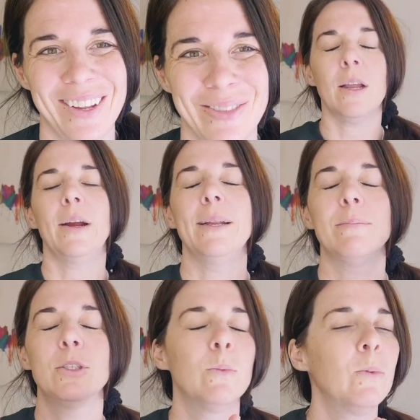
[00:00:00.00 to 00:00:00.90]
All right,
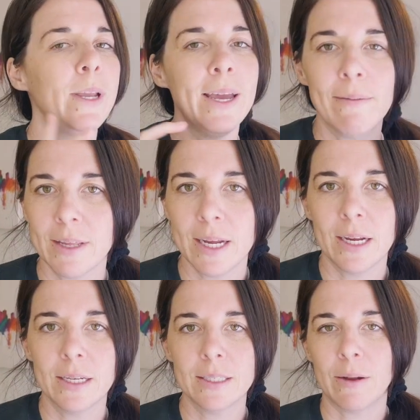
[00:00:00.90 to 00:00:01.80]
so when we have
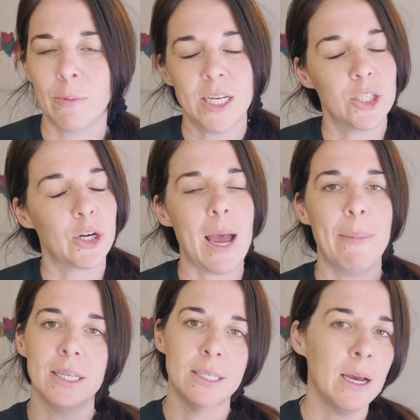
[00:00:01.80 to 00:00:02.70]
things that we describe
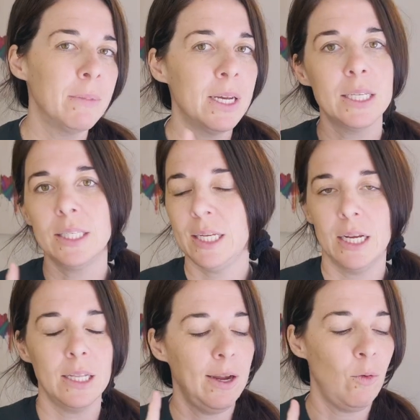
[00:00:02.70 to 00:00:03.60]
as numbness,
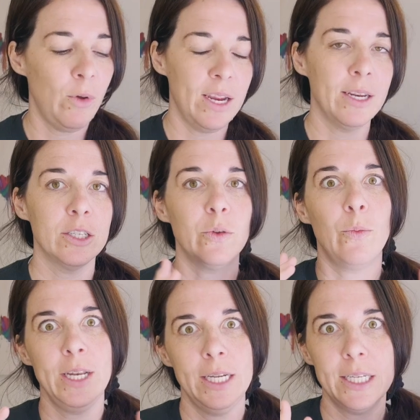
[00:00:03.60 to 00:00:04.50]
tingling, weakness,
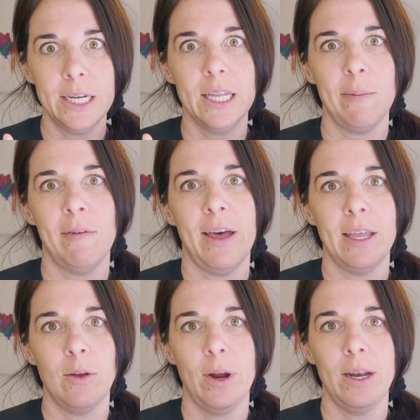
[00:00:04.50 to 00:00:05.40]
we need to get them
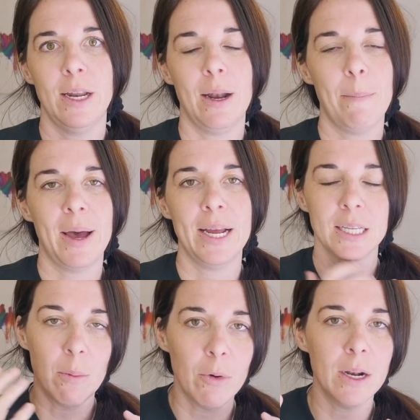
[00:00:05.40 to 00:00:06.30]
evaluated by
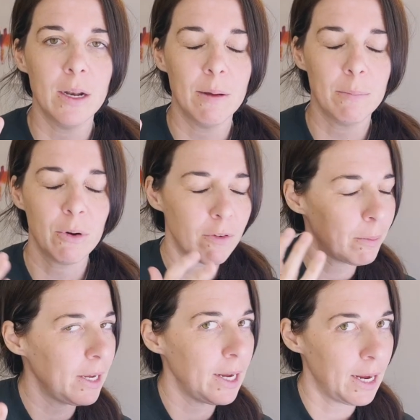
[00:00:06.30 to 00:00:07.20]
someone,
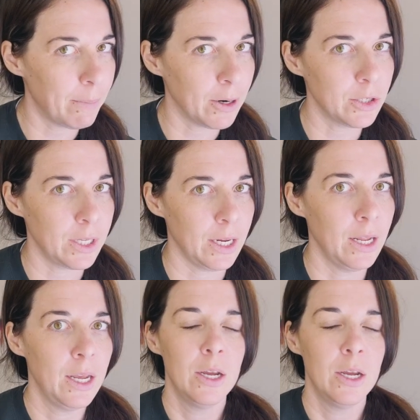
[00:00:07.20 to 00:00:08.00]
preferably in person.